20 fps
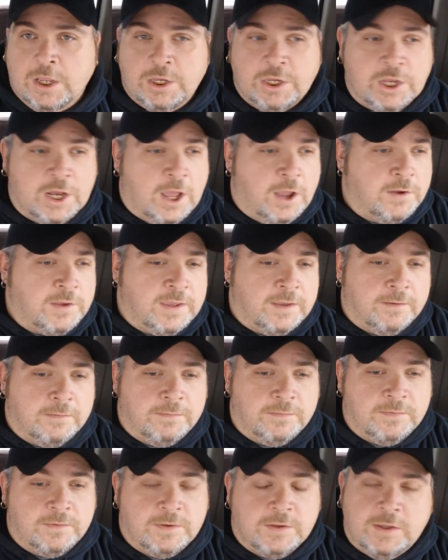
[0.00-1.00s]
You know,
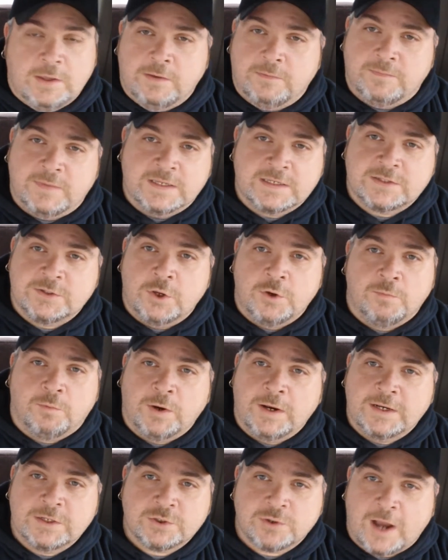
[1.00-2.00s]
this new
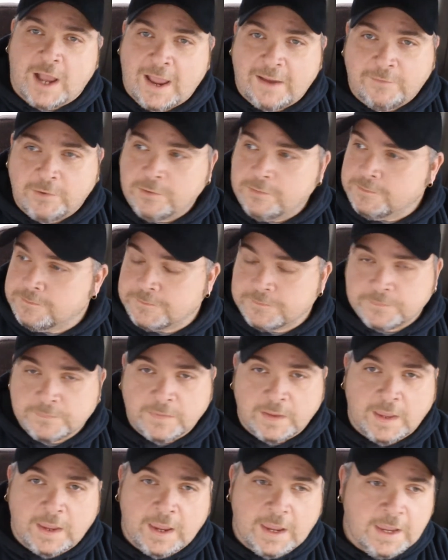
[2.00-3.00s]
breed of driver,
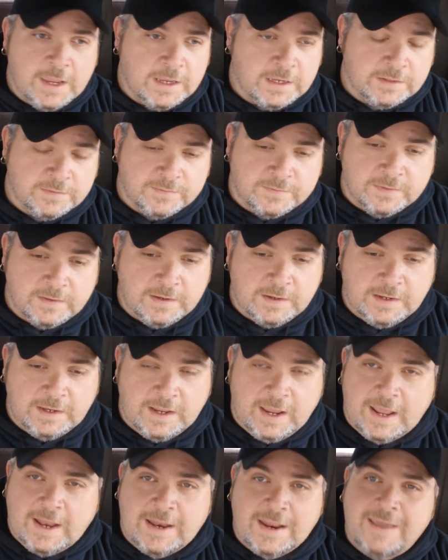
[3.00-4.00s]

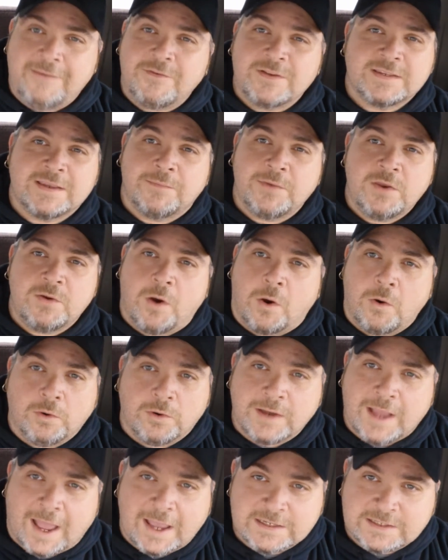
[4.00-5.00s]
and even some of you
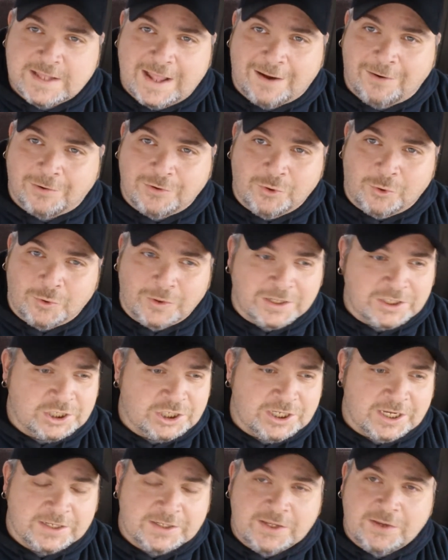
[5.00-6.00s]
older guys now are doing this
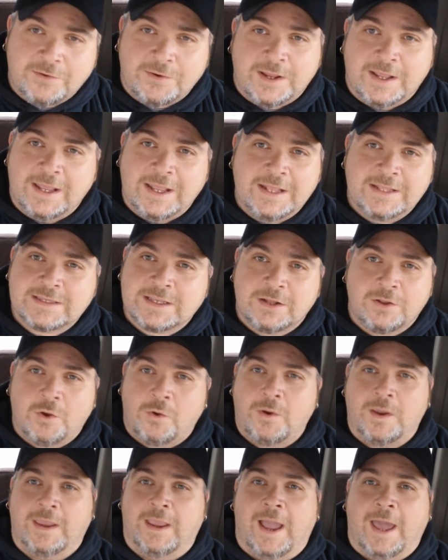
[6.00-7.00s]
shit too. It's
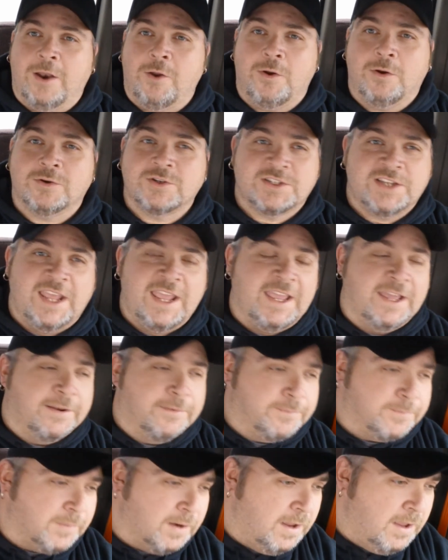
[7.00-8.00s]
annoying. I don't
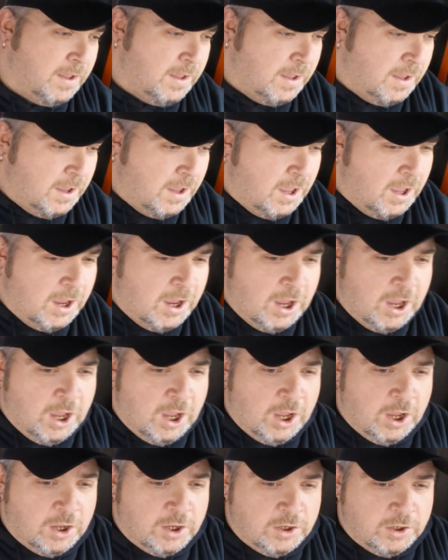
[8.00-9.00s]
understand.
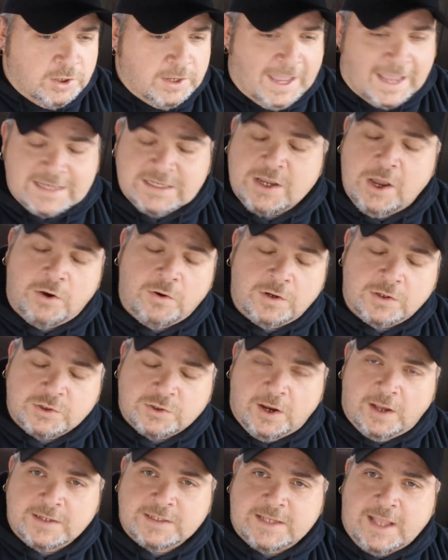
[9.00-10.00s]
You guys go to a
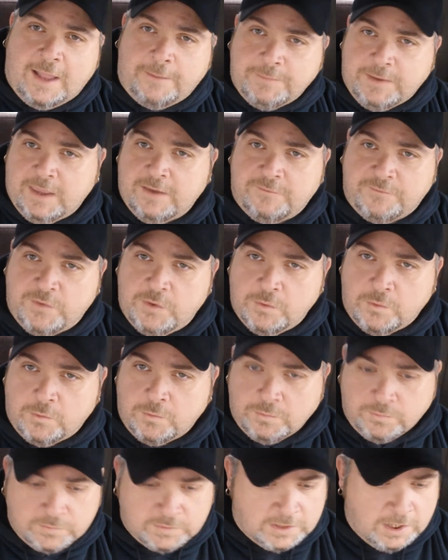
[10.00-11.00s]
truck stop, get
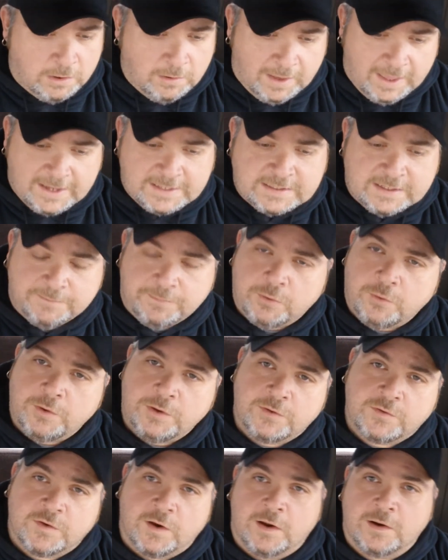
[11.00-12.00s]
fuel. Too lazy to
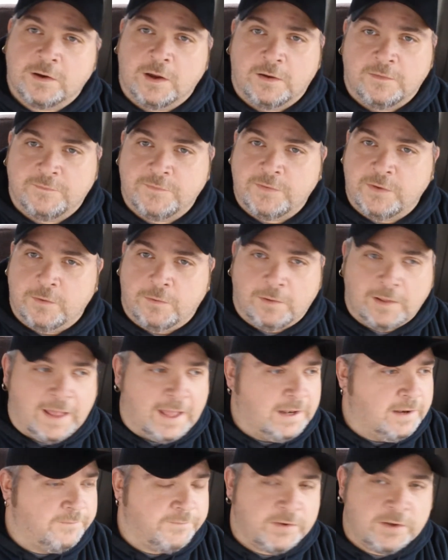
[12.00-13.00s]
pull your truck off fuel.
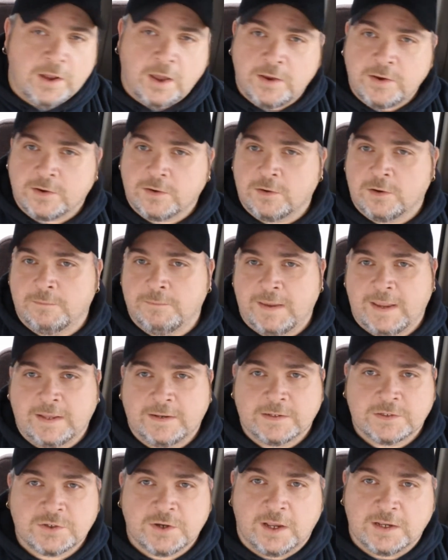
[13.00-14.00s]
If you know you're going to be
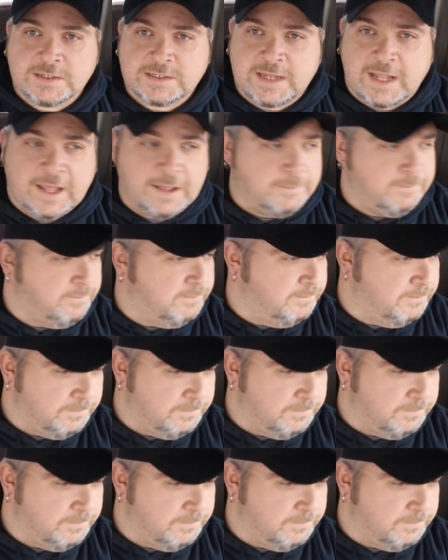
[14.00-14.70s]
in a truck stop